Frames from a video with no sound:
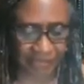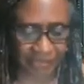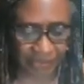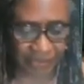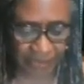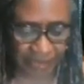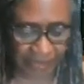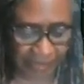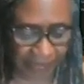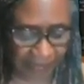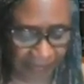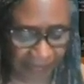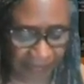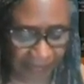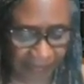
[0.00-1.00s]
That's
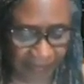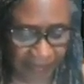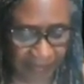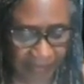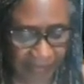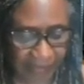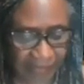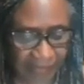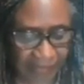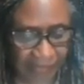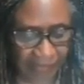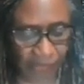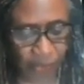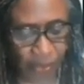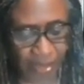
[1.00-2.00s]
right.
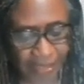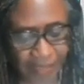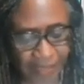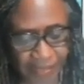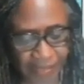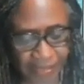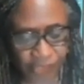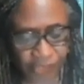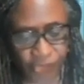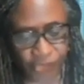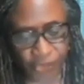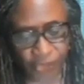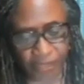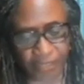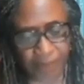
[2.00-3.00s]
So one of the things
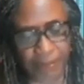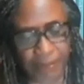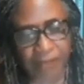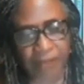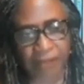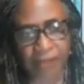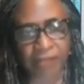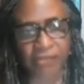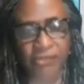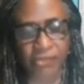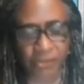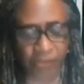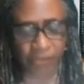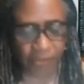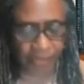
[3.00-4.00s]
you talk about
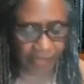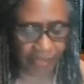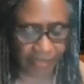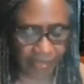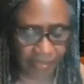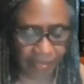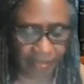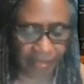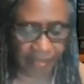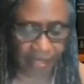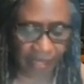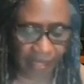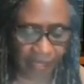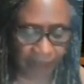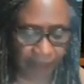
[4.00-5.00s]
also is
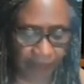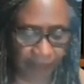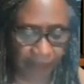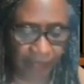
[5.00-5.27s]
that